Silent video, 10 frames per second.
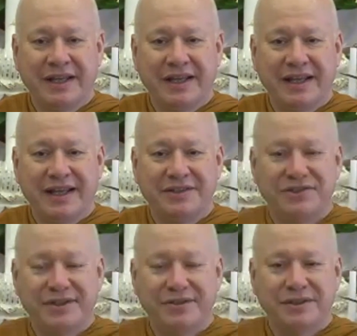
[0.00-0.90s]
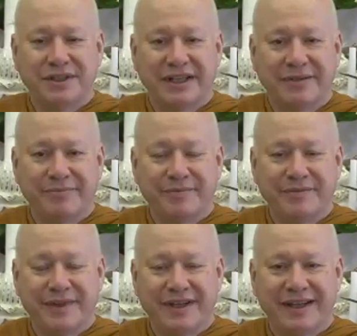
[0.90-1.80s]
And she looked at him
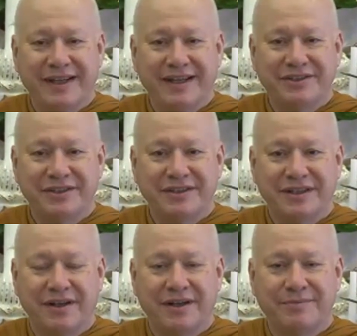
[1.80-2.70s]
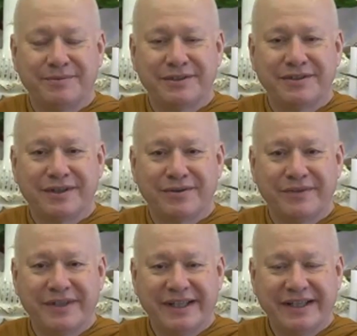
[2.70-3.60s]
and she said, oh, I'm so
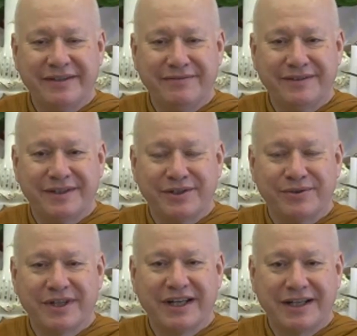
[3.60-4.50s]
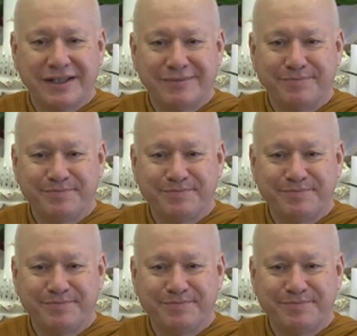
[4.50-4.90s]
relieved that you're calm.